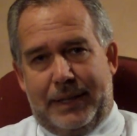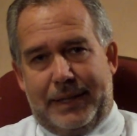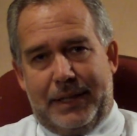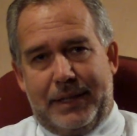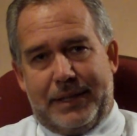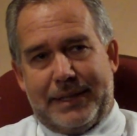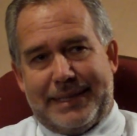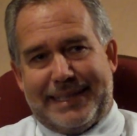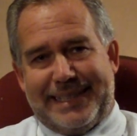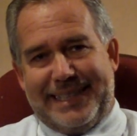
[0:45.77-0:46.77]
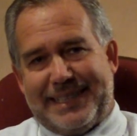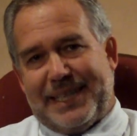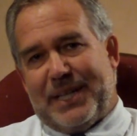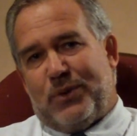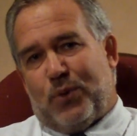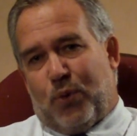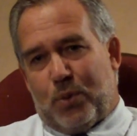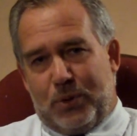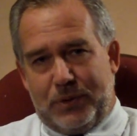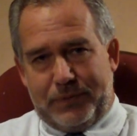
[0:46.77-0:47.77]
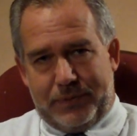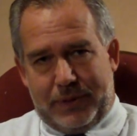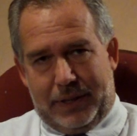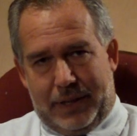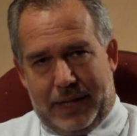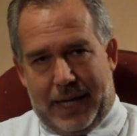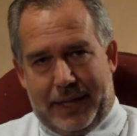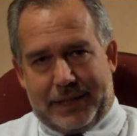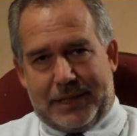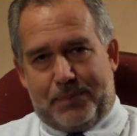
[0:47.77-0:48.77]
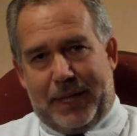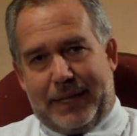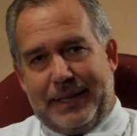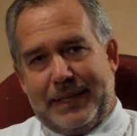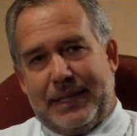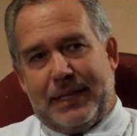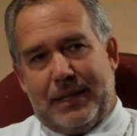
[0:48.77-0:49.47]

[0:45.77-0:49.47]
Tinnitus is a normal and expected